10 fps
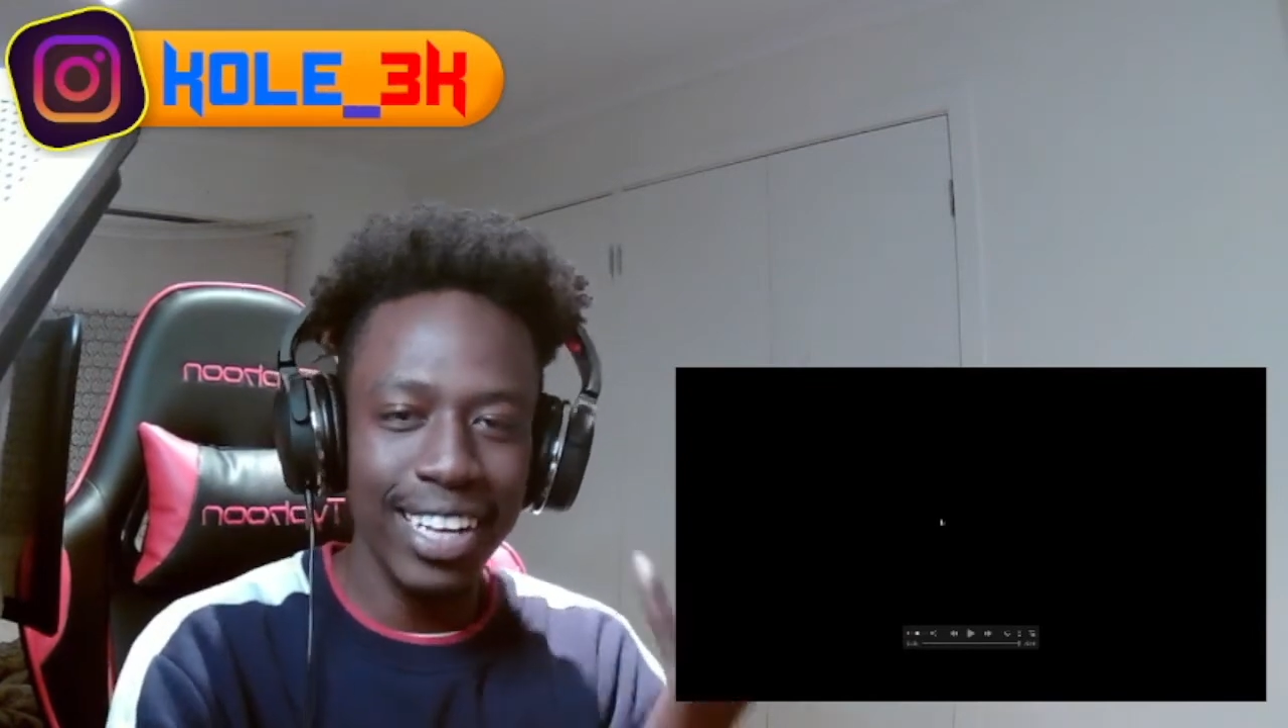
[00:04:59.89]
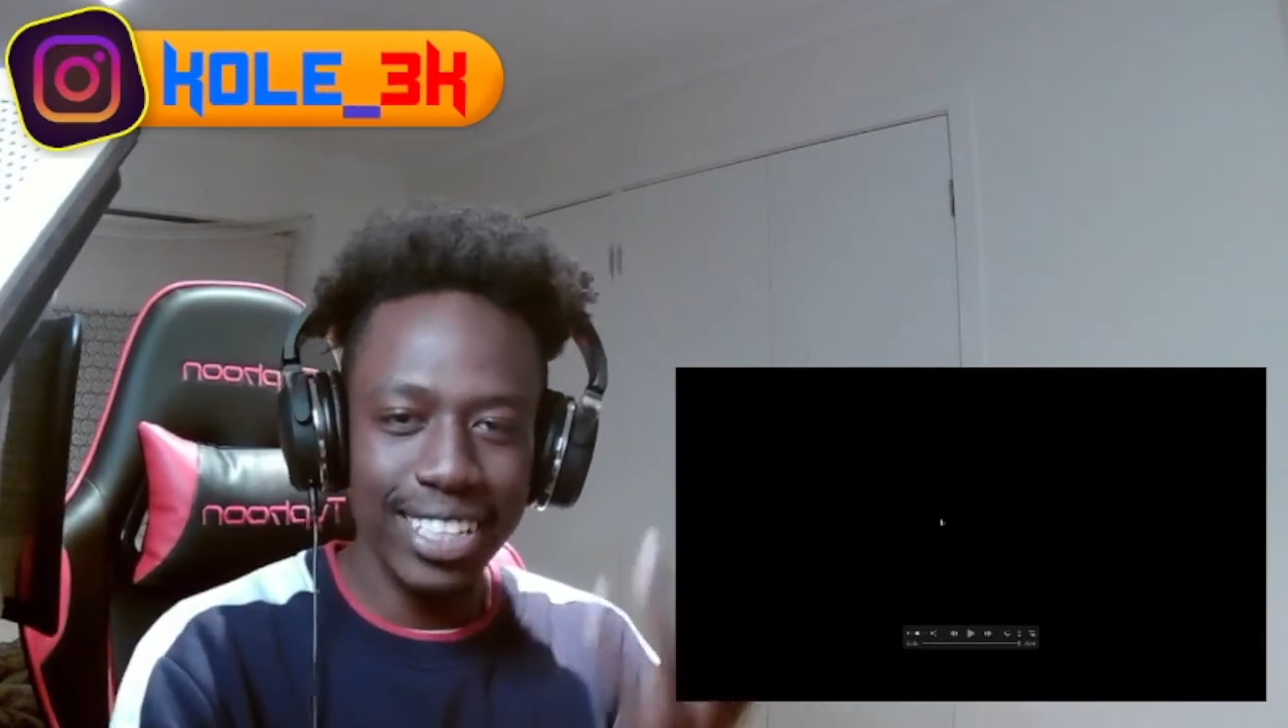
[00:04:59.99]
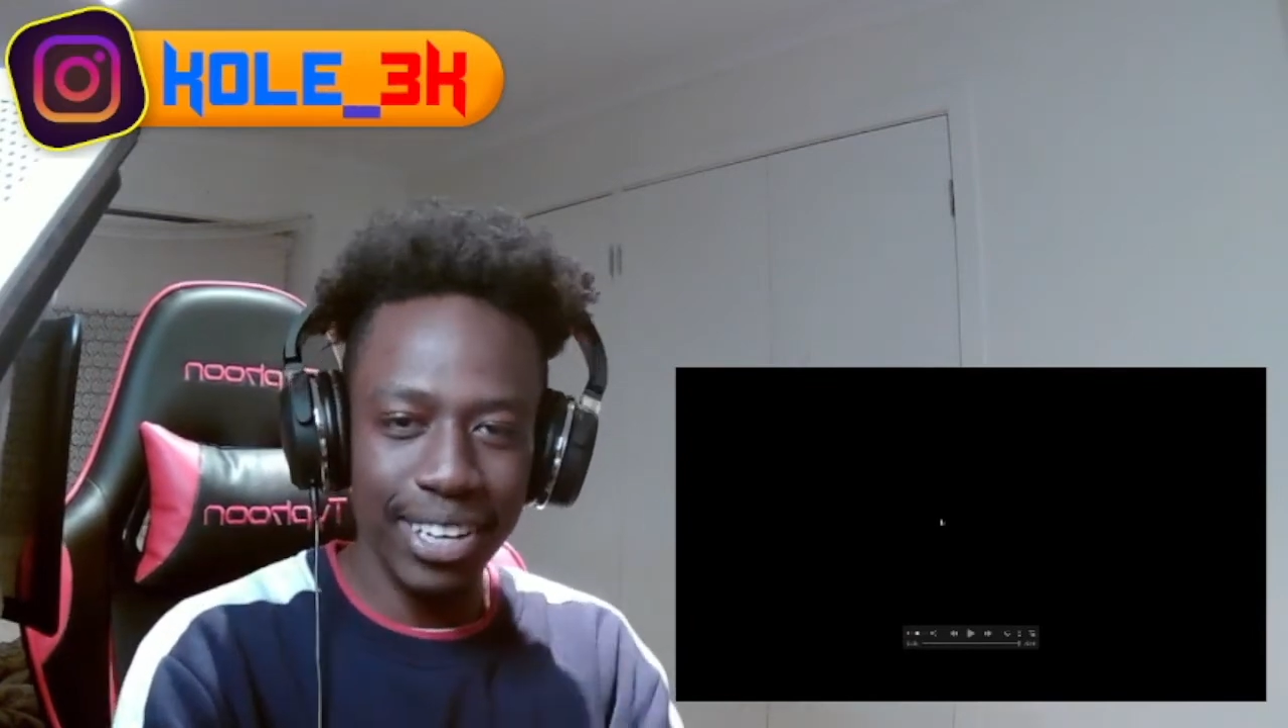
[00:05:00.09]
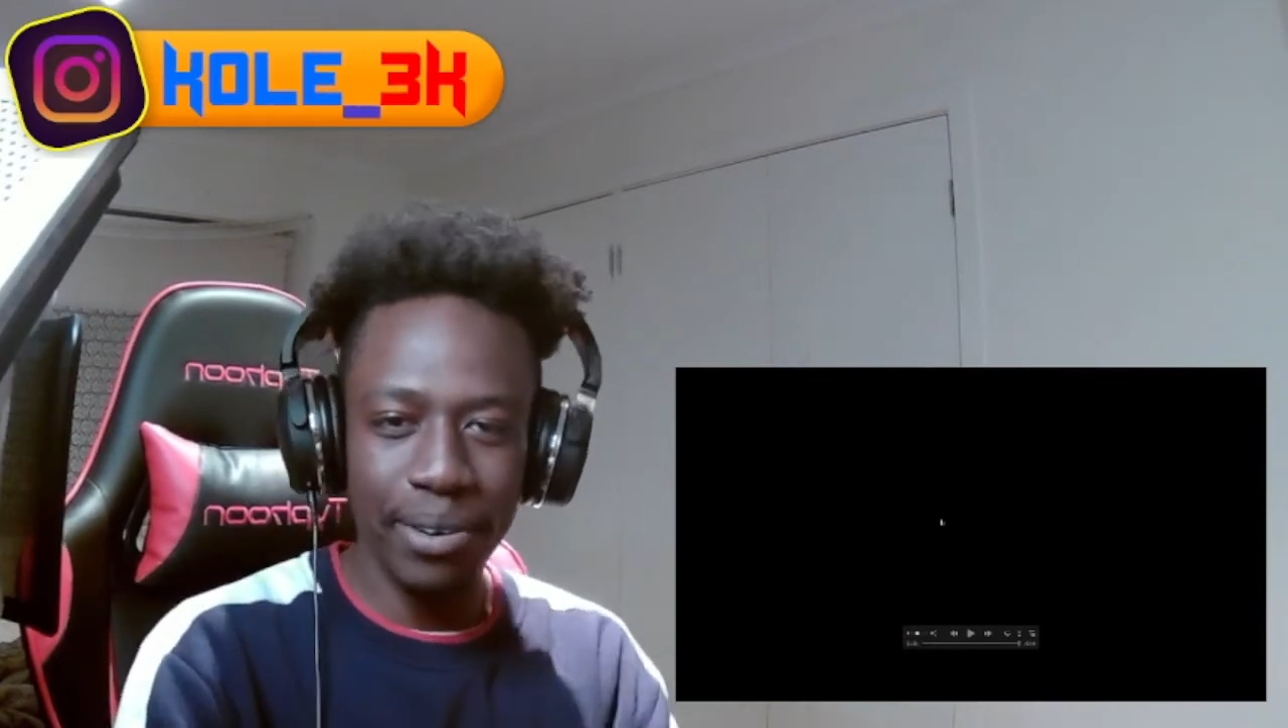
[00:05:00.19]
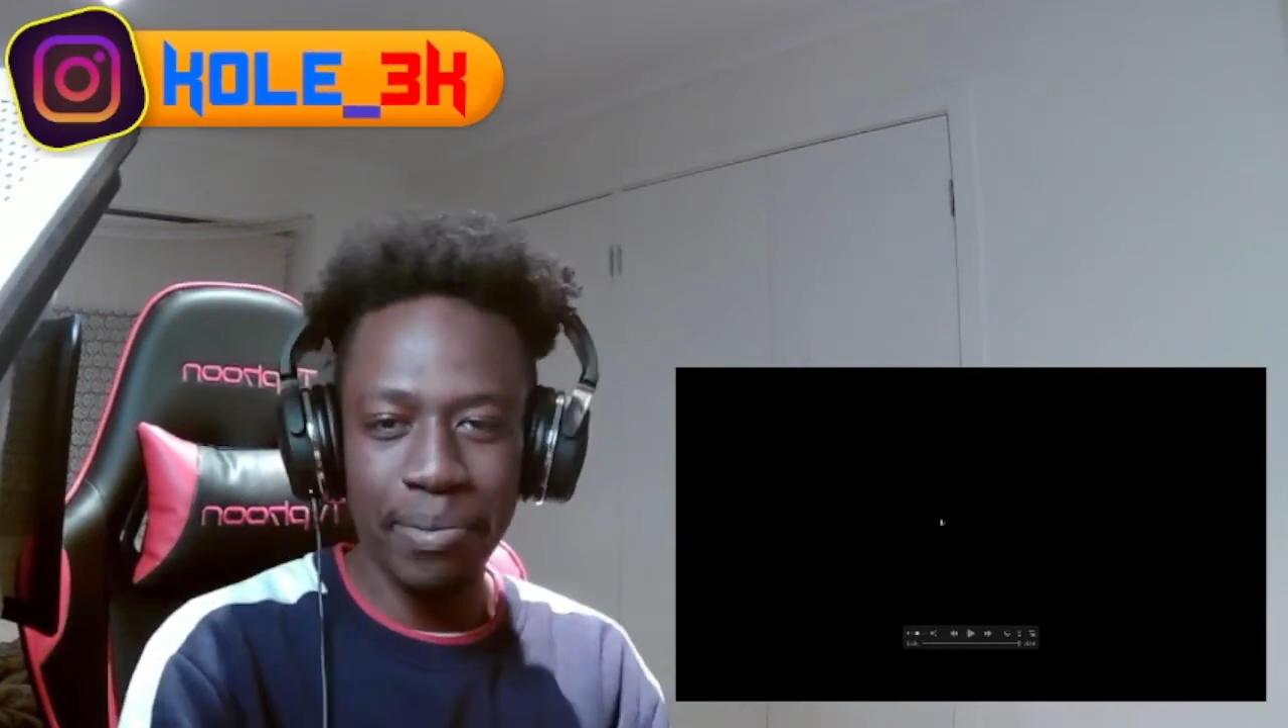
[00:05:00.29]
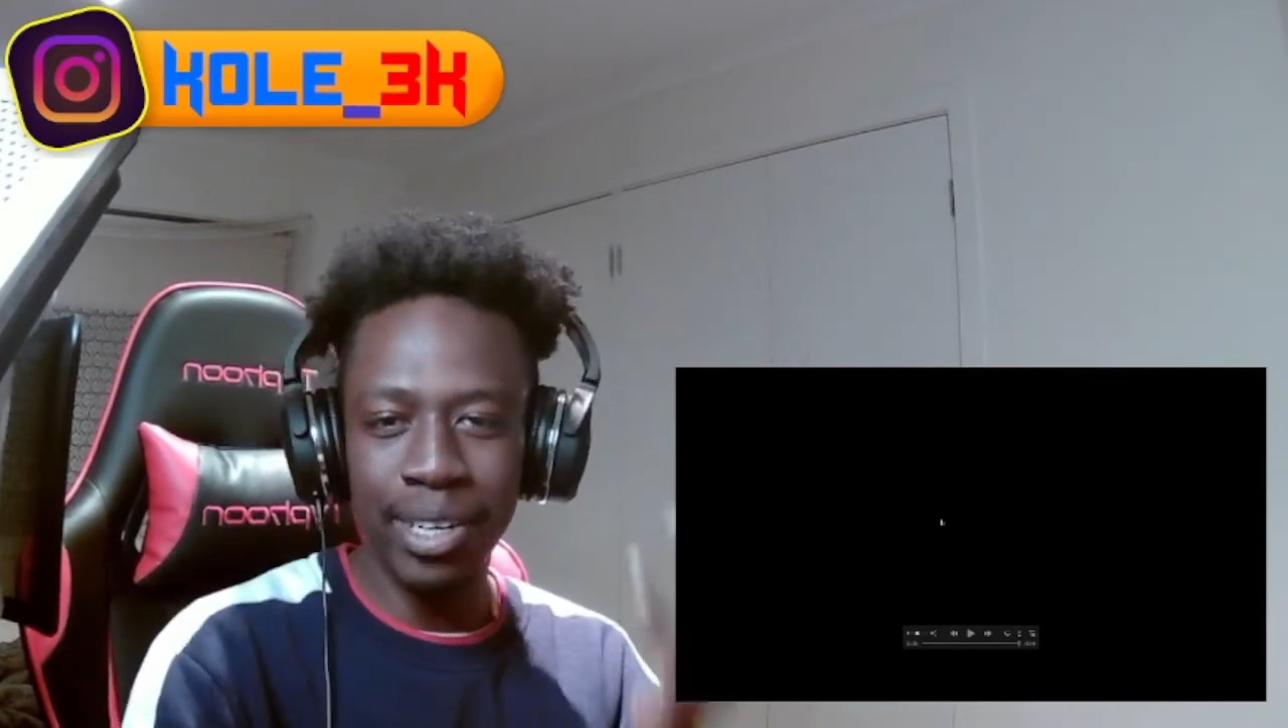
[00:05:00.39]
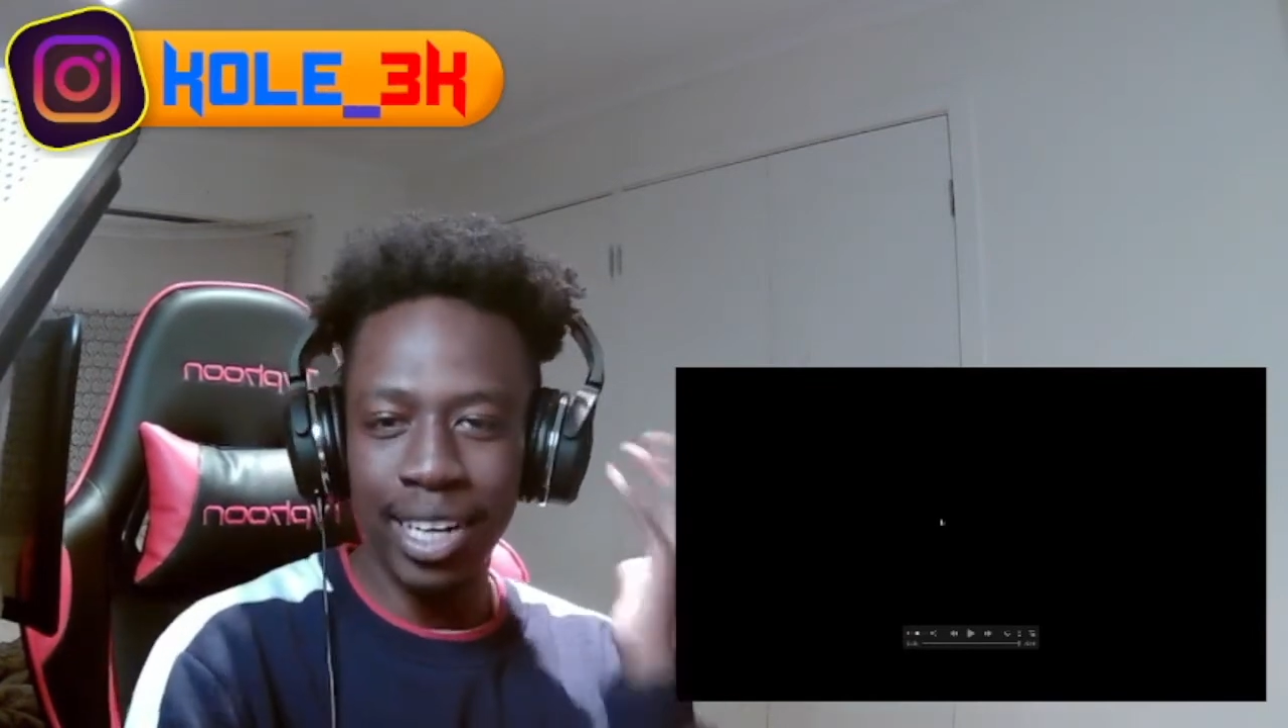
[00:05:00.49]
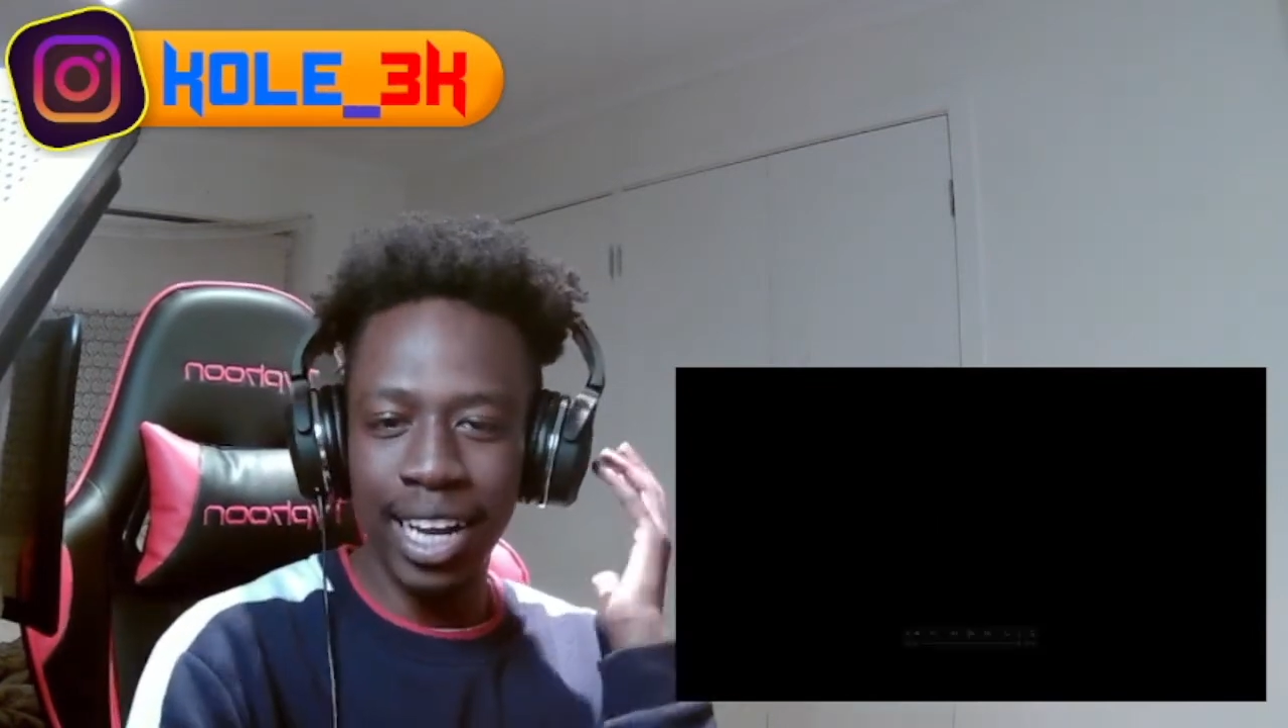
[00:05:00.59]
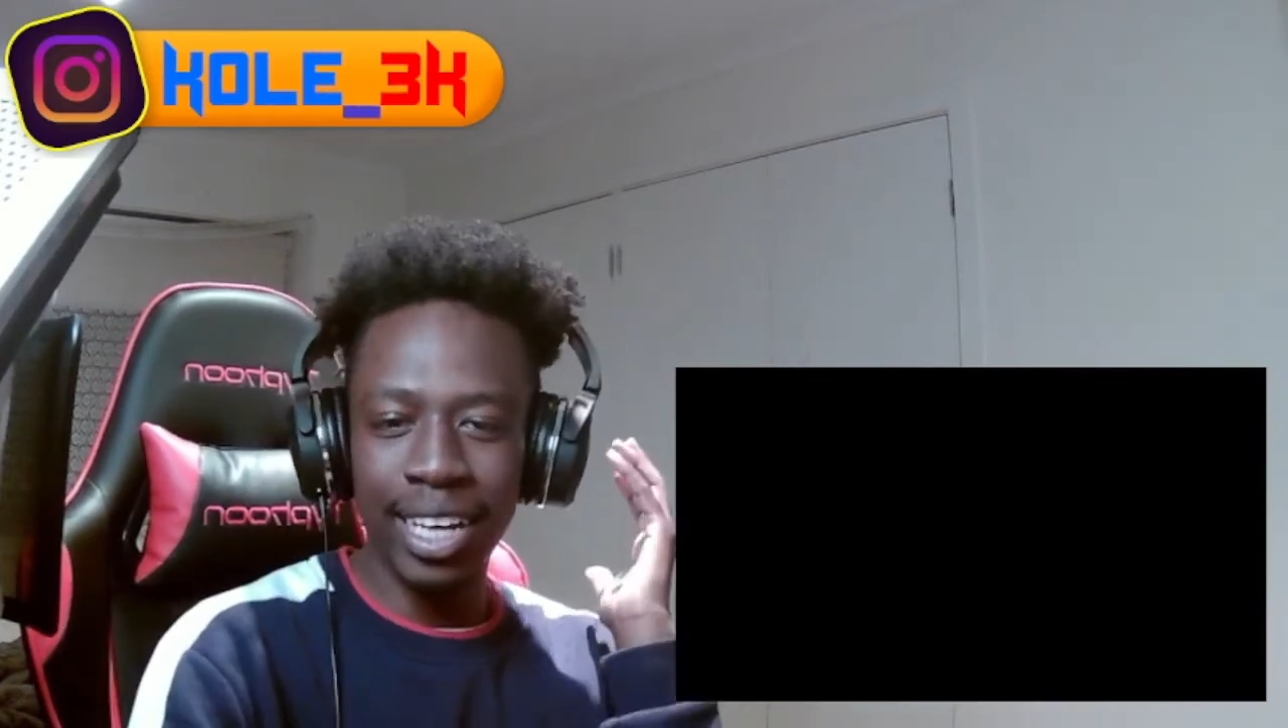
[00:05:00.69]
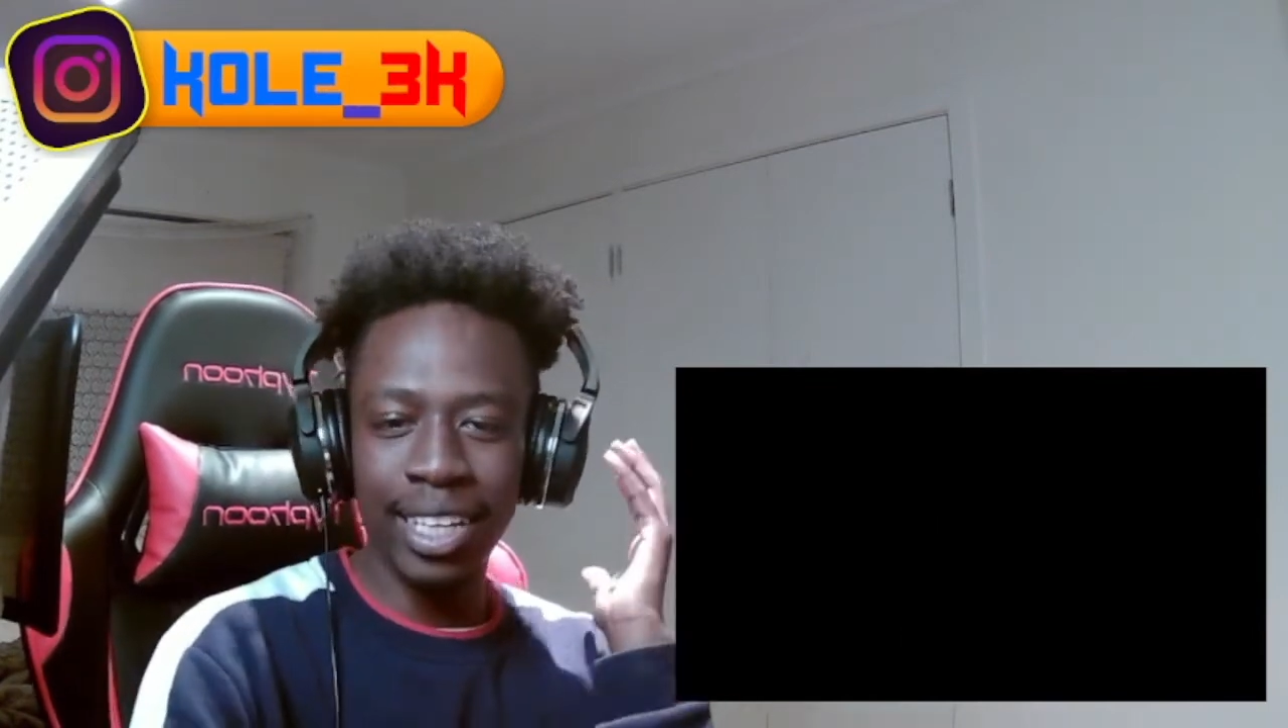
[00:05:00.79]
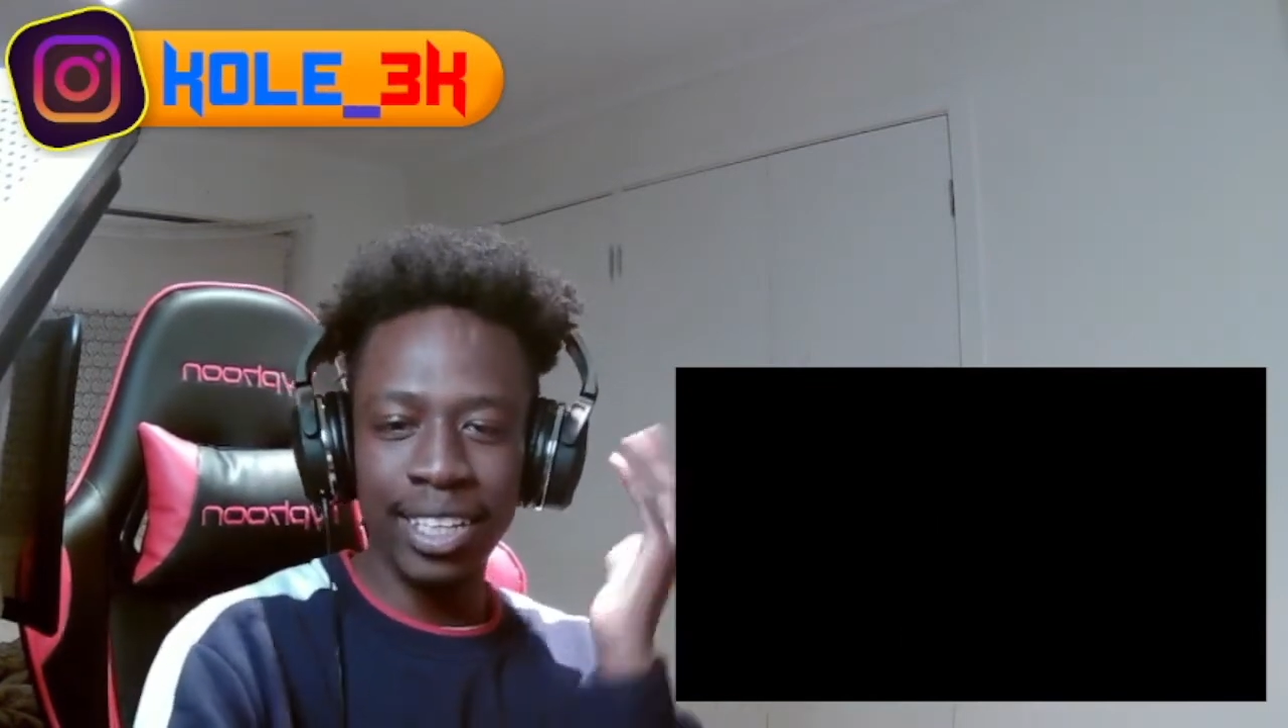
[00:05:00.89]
doing, but like,